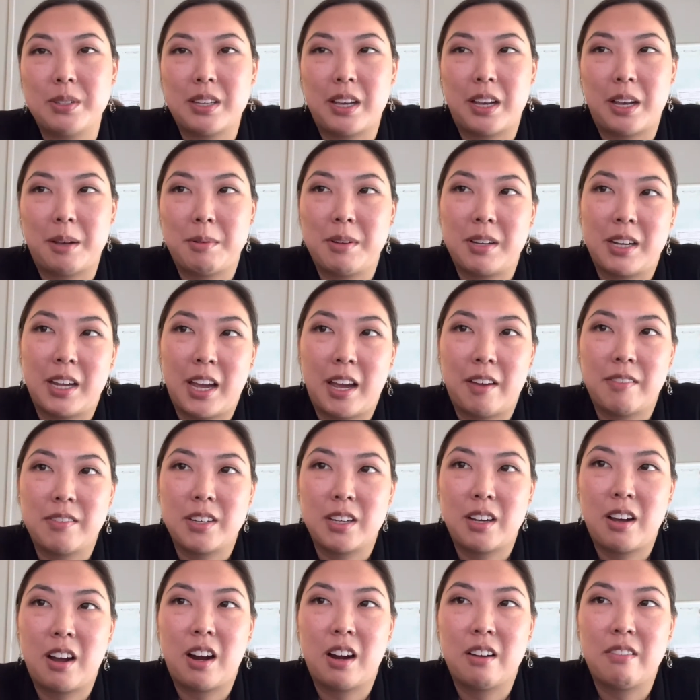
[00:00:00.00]
Like, I'm gonna have to
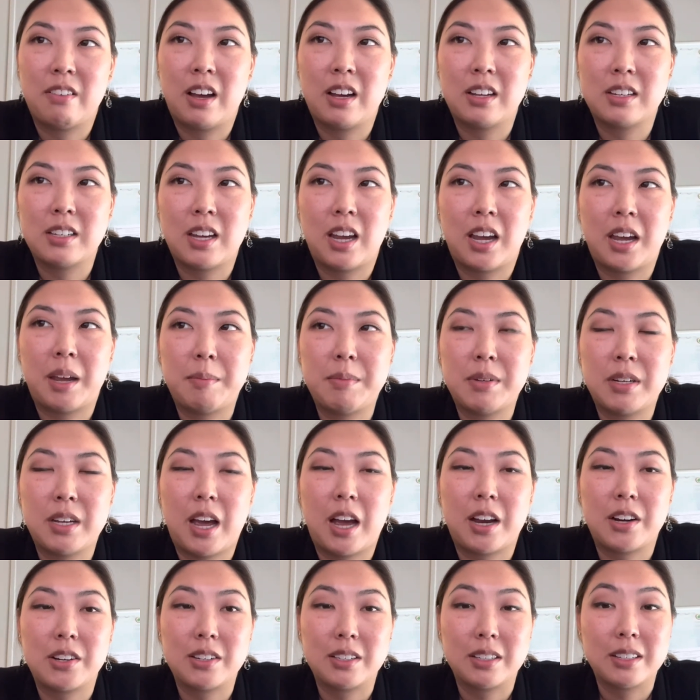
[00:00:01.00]
carve out time to
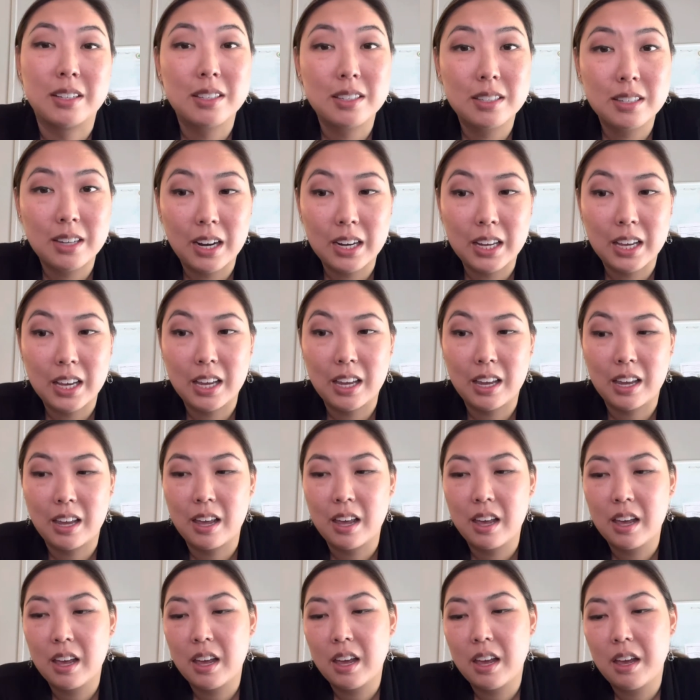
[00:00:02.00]
actually study,
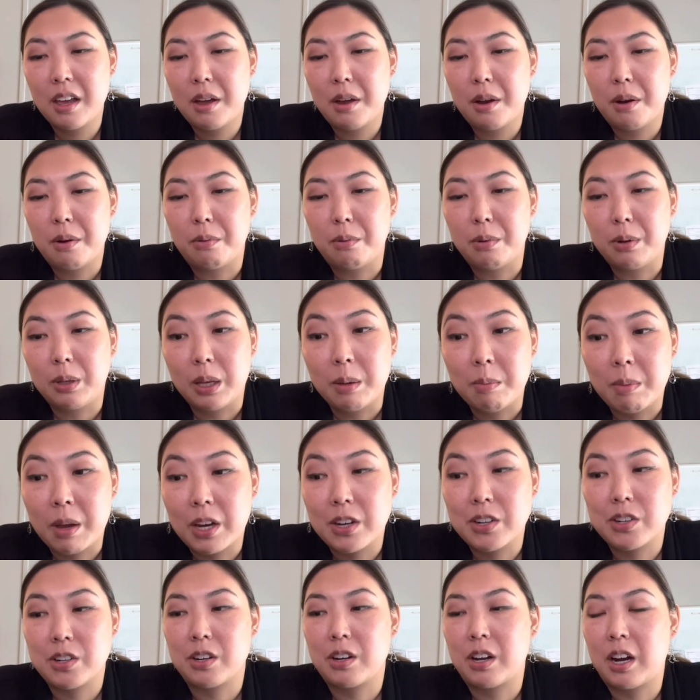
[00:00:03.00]
really make
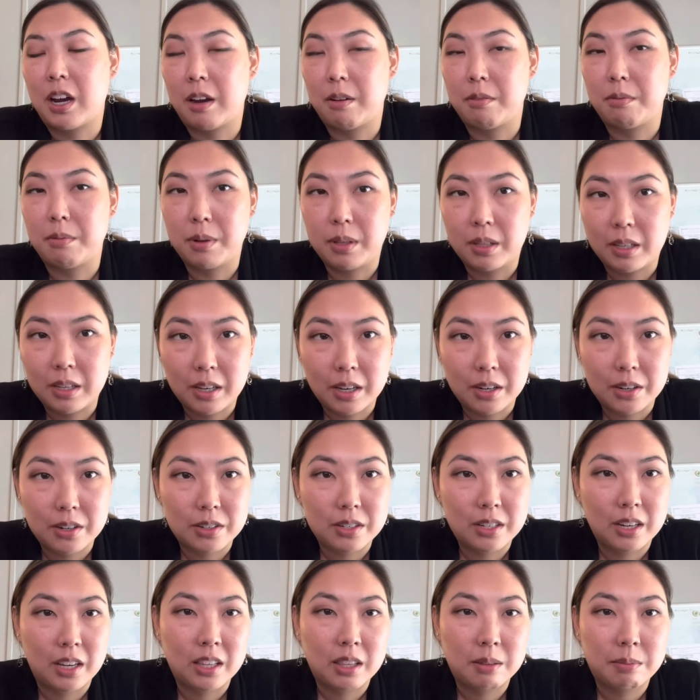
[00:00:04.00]
sure I really
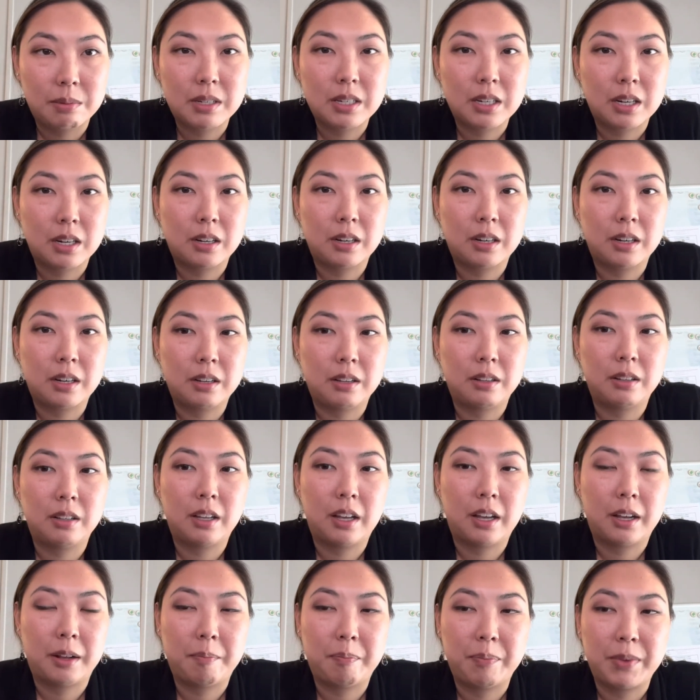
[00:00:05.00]
understand the material.
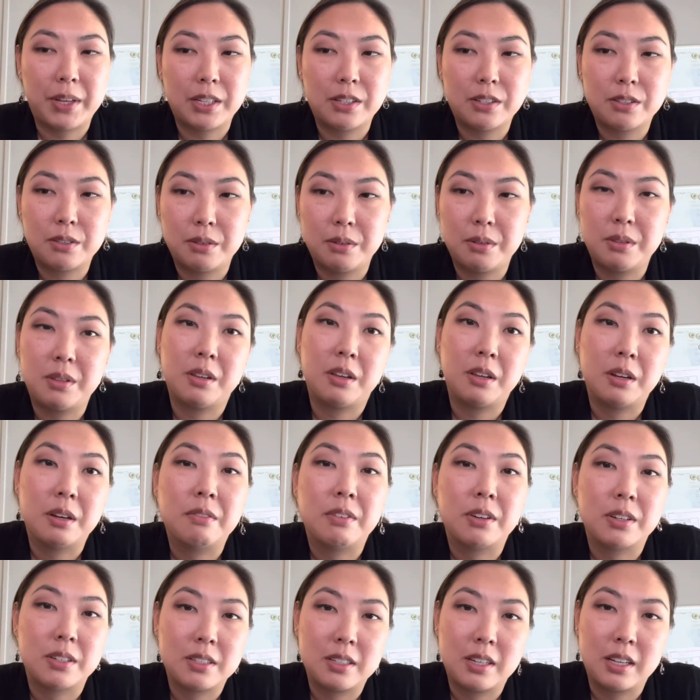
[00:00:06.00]
It's through the
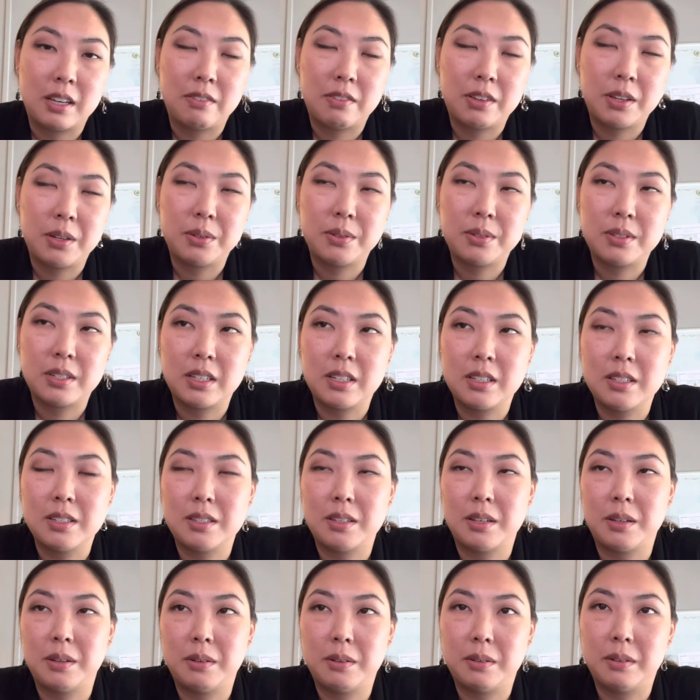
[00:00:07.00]
University of Houston,
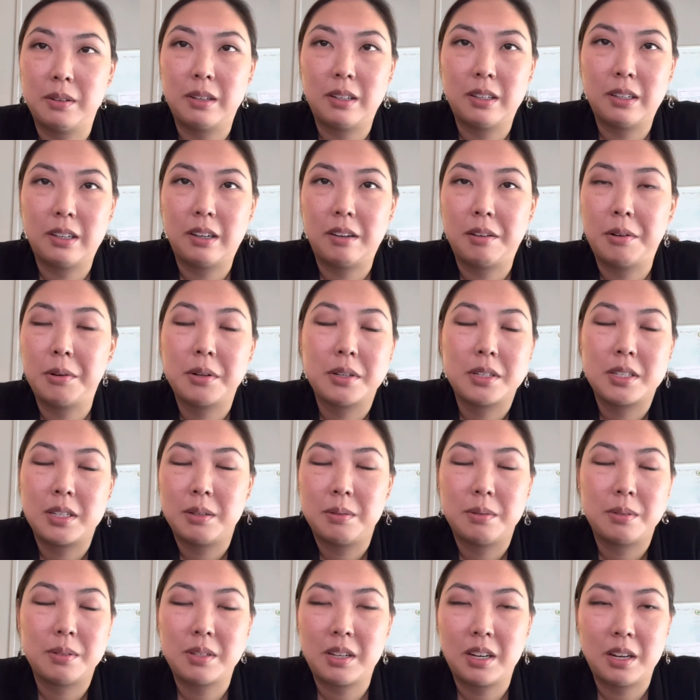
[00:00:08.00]
so of course it
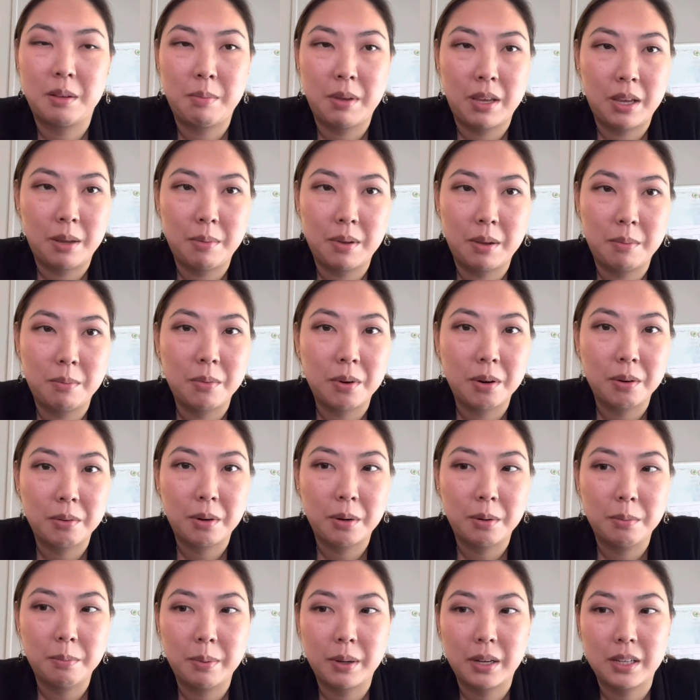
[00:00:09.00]
was gonna be a bit more
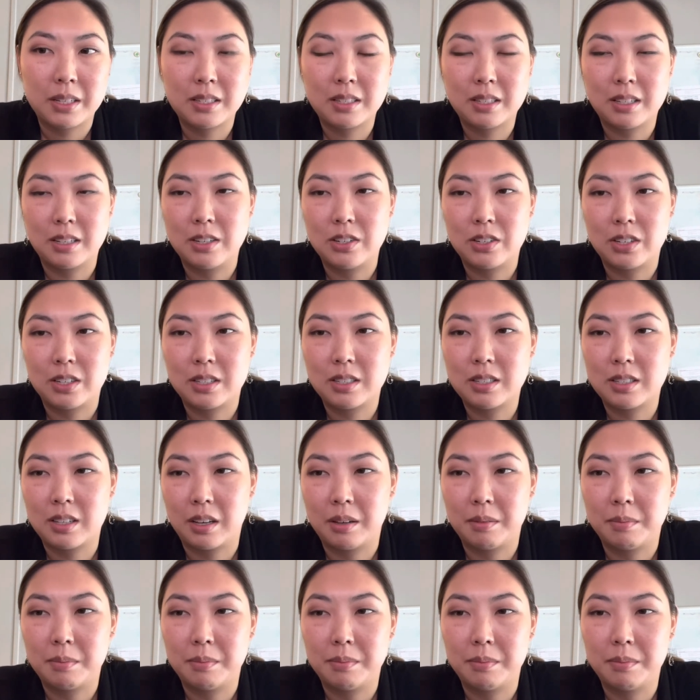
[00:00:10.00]
robust than just
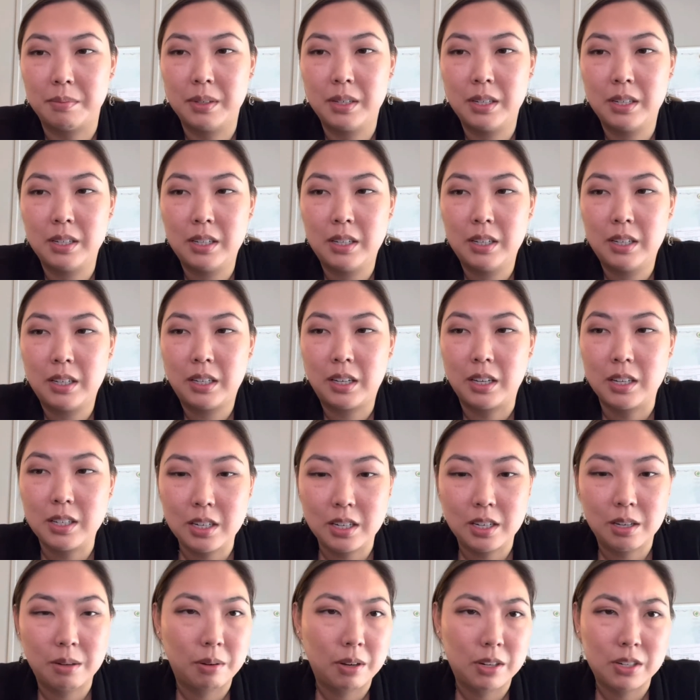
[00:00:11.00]
some
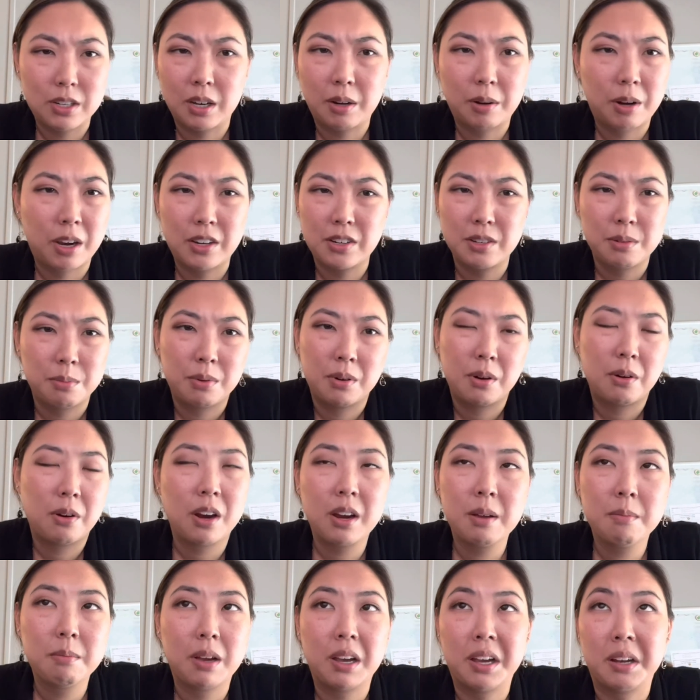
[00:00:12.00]
continuing education
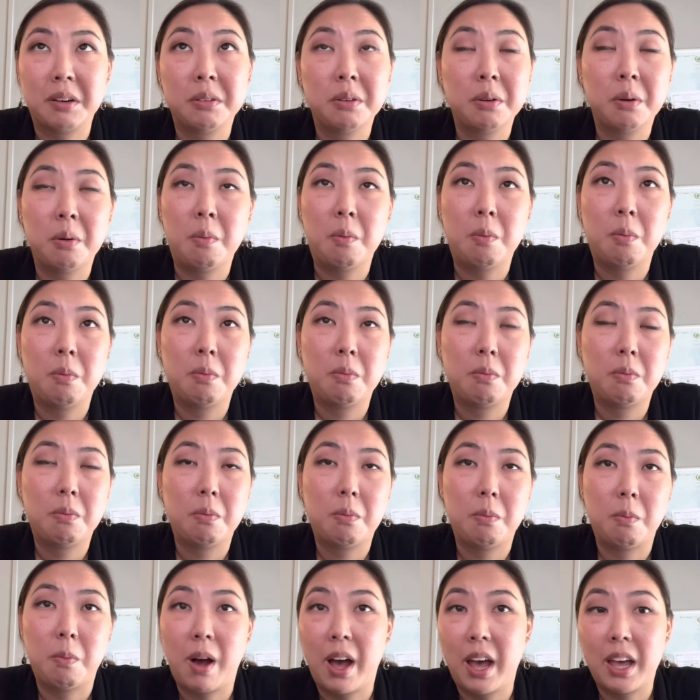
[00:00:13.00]
program. I don't know
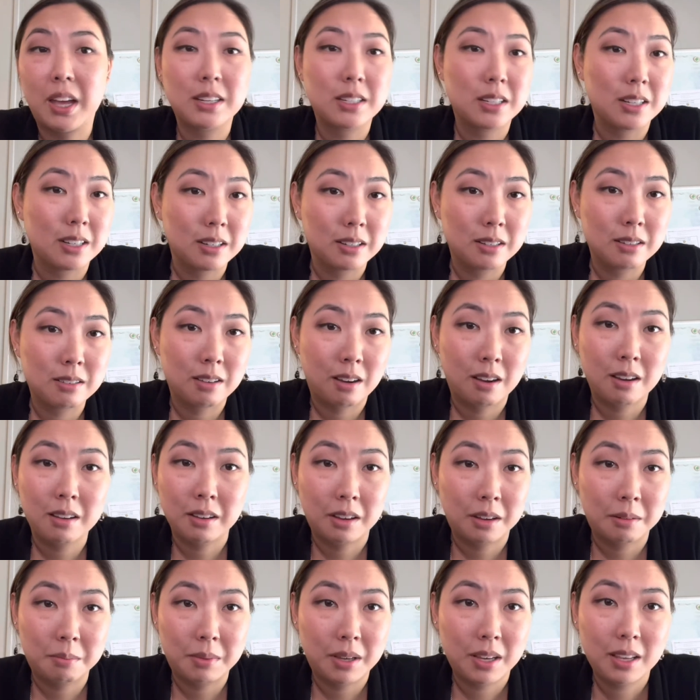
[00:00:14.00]
why it didn't dawn
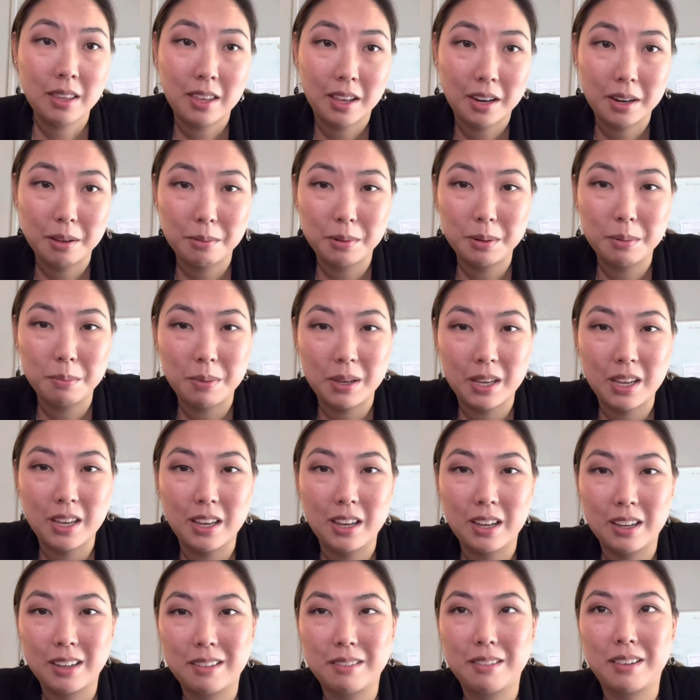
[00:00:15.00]
on me that it would
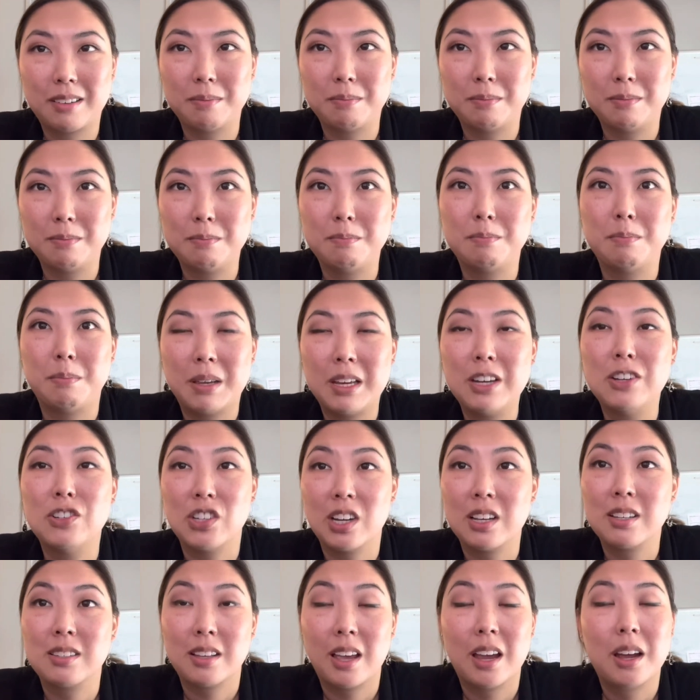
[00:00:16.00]
be
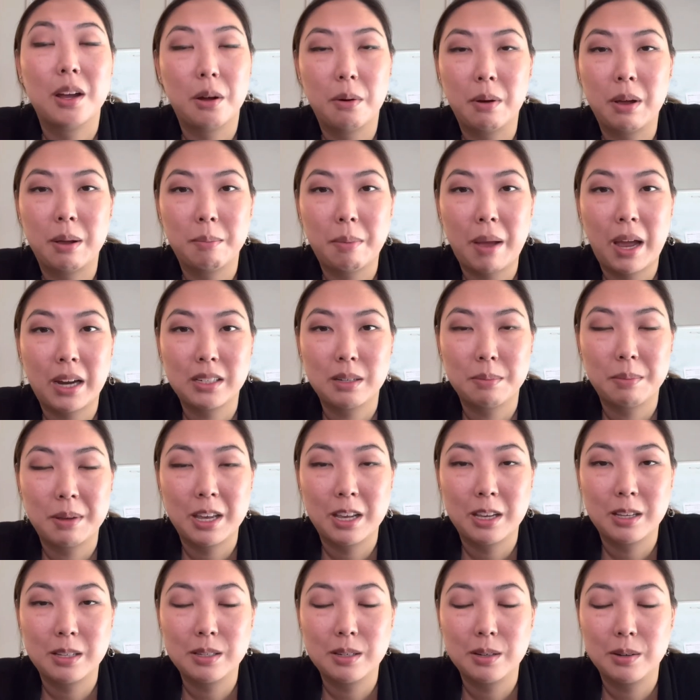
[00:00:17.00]
just like going back to
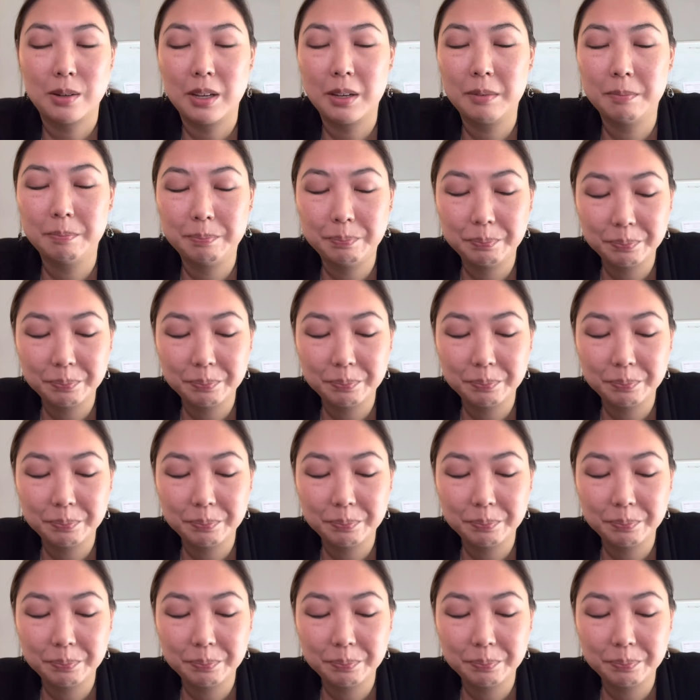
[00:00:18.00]
being a student.